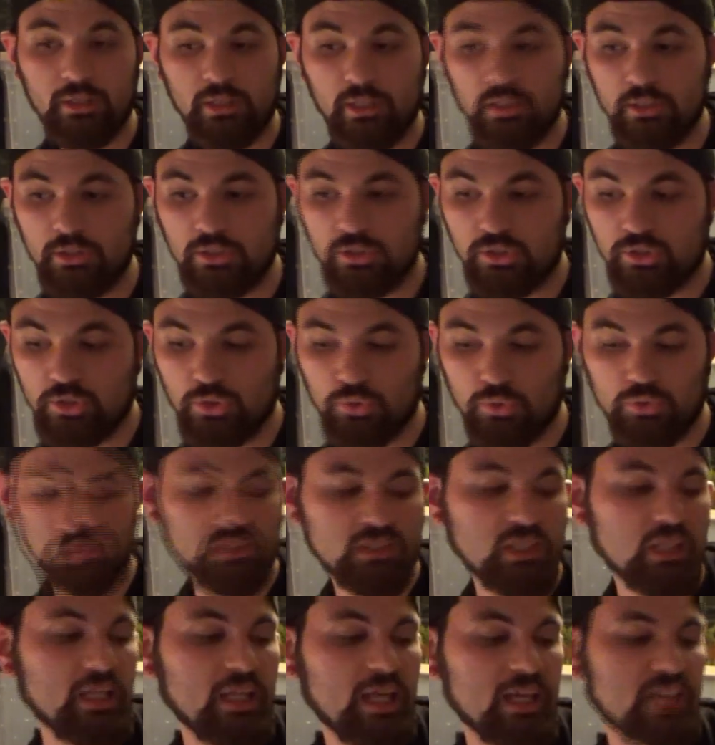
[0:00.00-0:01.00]
this through
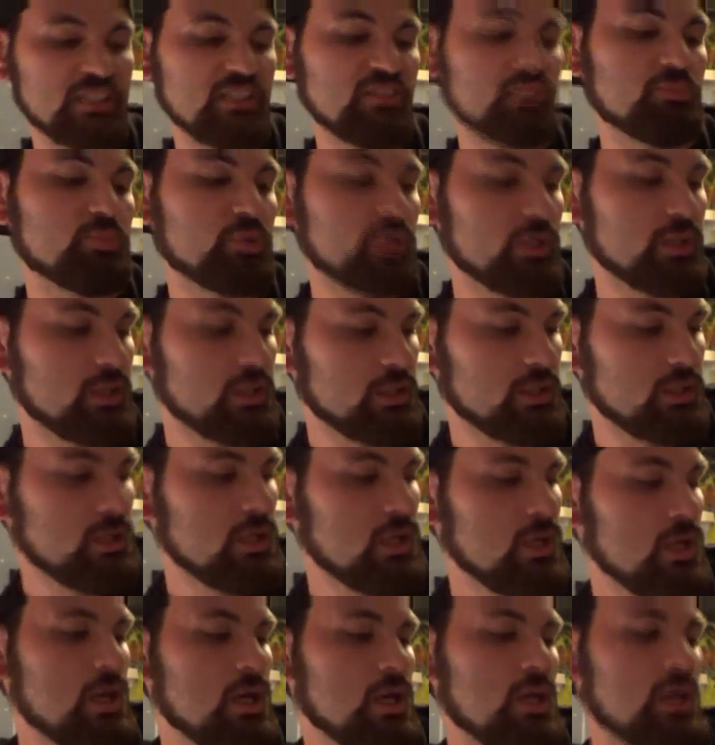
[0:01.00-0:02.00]
selective breeding.
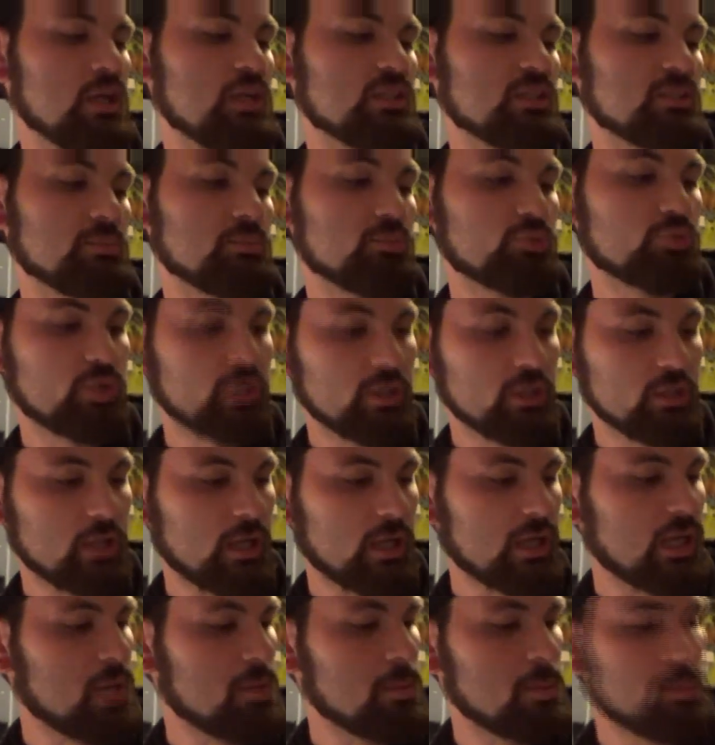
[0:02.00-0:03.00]
Some breeder, I
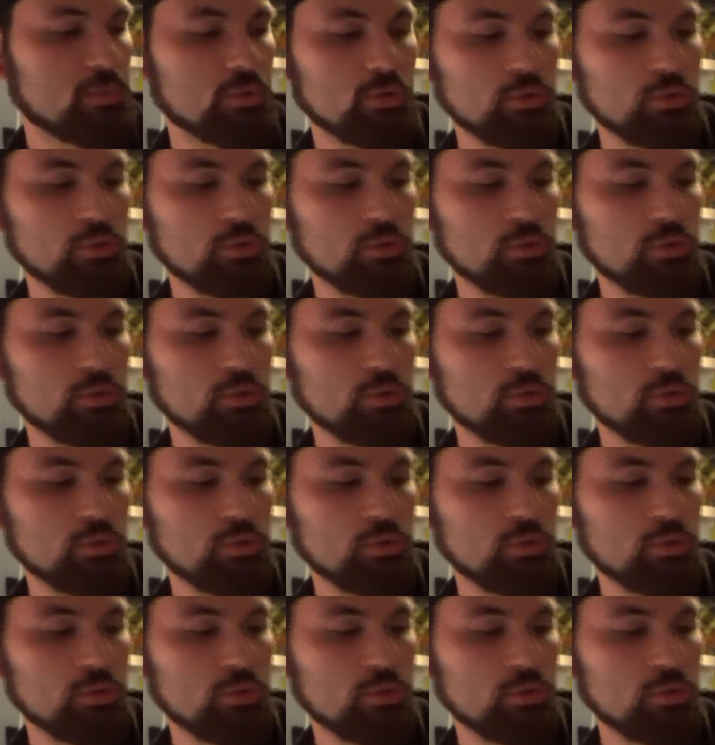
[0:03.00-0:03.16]
can't remember